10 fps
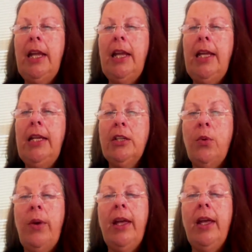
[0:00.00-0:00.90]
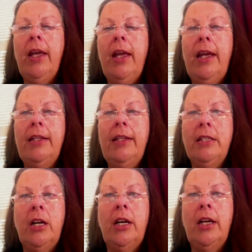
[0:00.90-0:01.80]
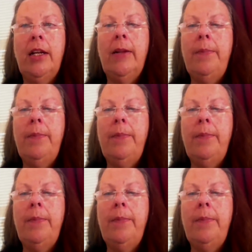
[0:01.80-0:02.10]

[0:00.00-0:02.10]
it's quick, and it's gone.